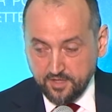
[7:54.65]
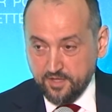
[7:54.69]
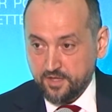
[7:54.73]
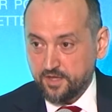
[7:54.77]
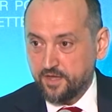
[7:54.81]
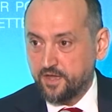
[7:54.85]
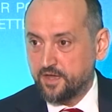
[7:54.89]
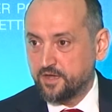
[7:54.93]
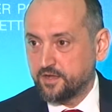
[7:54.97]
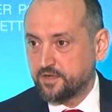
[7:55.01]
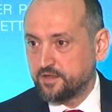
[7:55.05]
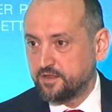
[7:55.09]

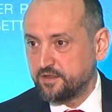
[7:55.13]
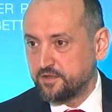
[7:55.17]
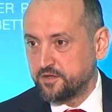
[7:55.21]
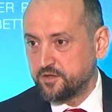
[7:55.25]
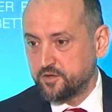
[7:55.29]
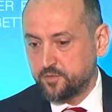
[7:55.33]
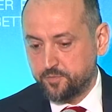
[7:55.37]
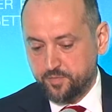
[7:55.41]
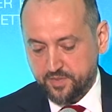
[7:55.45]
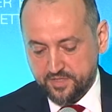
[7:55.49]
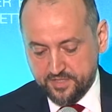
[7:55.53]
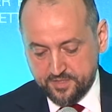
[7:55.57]
and
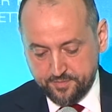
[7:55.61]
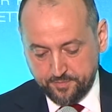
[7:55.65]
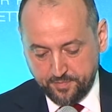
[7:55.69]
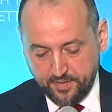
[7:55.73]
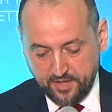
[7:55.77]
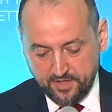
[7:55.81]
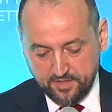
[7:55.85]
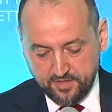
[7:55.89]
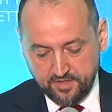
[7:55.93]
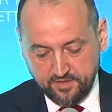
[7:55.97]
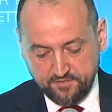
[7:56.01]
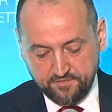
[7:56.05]
clear
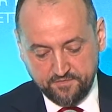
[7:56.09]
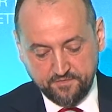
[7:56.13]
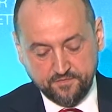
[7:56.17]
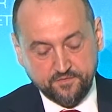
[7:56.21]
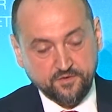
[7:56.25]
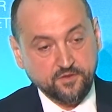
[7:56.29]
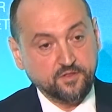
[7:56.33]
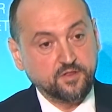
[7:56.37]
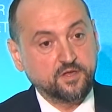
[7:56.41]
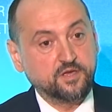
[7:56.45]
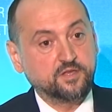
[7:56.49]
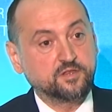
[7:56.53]
perspective
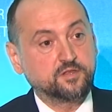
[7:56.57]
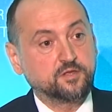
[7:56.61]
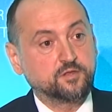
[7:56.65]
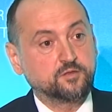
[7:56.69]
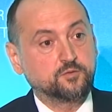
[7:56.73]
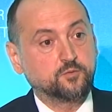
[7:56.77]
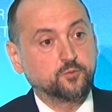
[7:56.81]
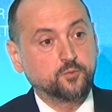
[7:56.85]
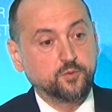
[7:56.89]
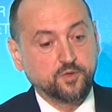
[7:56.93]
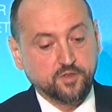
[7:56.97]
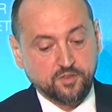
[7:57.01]
related
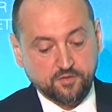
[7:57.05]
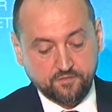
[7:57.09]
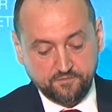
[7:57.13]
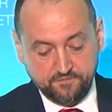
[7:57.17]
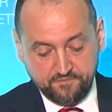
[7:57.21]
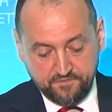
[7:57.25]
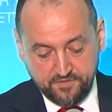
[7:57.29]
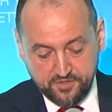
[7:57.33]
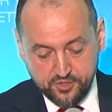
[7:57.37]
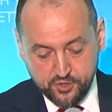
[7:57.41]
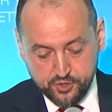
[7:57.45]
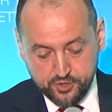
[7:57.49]
with
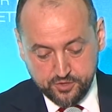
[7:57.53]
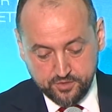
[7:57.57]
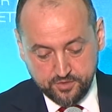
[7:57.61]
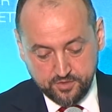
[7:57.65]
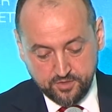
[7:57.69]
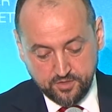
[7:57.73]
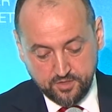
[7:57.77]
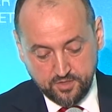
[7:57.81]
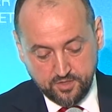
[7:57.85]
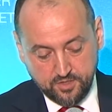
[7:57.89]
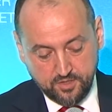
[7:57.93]
vision,